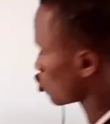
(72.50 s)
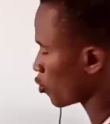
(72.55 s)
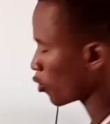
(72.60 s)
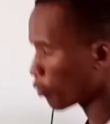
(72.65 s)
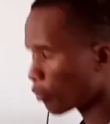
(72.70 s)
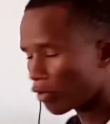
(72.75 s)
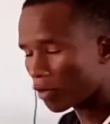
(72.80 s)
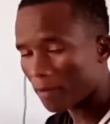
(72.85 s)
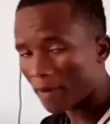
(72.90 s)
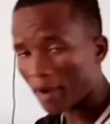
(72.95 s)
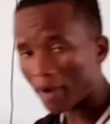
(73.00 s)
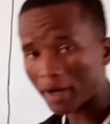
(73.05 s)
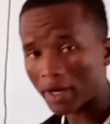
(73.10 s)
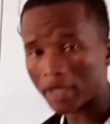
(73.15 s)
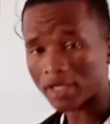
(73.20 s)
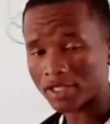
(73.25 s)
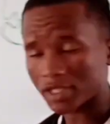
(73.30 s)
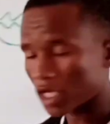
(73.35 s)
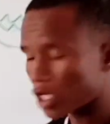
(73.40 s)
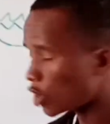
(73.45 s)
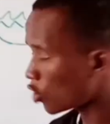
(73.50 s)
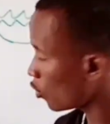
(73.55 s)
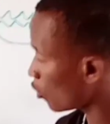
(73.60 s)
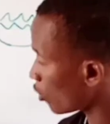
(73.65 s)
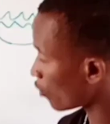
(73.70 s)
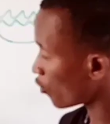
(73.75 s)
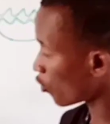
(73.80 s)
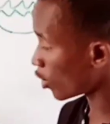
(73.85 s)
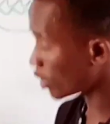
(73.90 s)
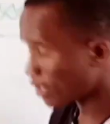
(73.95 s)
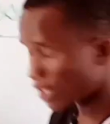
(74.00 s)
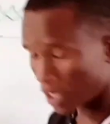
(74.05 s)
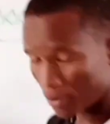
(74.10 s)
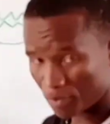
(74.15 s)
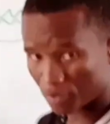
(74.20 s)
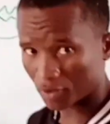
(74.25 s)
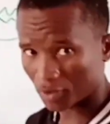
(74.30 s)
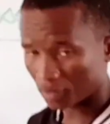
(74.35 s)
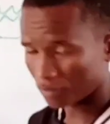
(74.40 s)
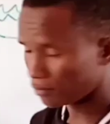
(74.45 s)
So for proper understanding of what
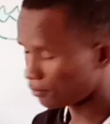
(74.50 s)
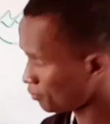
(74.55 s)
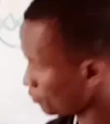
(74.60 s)
happened,